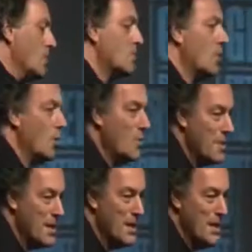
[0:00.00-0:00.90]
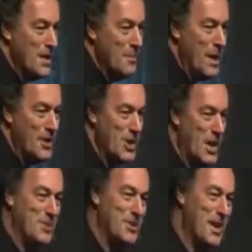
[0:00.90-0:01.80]
So my
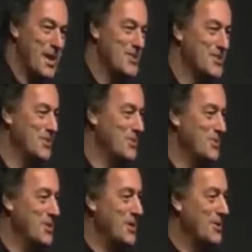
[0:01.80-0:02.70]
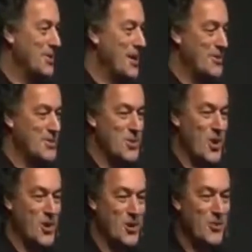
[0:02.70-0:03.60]
job today is to get you
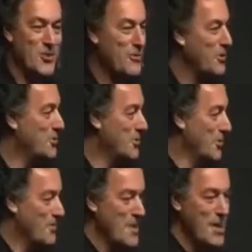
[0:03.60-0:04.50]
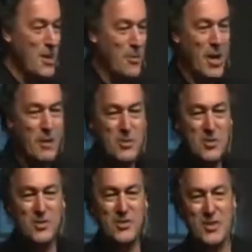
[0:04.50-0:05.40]
started on the future. When I
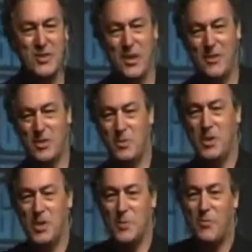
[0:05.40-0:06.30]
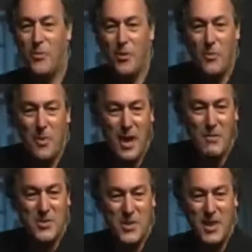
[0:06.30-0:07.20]
was listening to other speakers before me, I
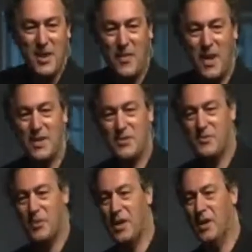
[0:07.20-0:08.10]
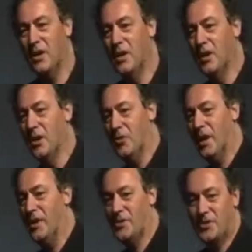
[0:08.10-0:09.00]
was thinking that it's really
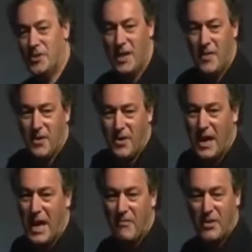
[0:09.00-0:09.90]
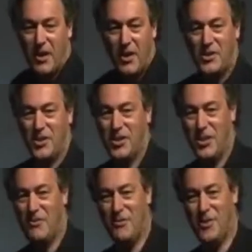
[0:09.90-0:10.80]
great to see that you have an
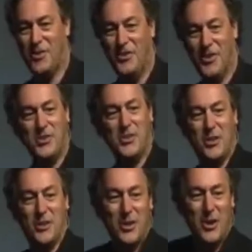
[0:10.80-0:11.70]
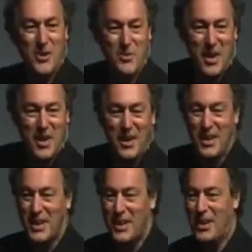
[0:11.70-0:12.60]
initiative for the digital economy
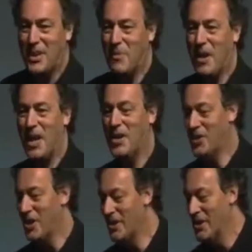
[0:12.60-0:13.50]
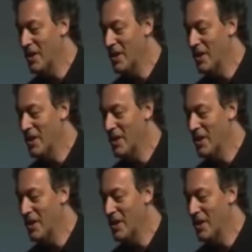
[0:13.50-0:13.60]
here in Malaysia.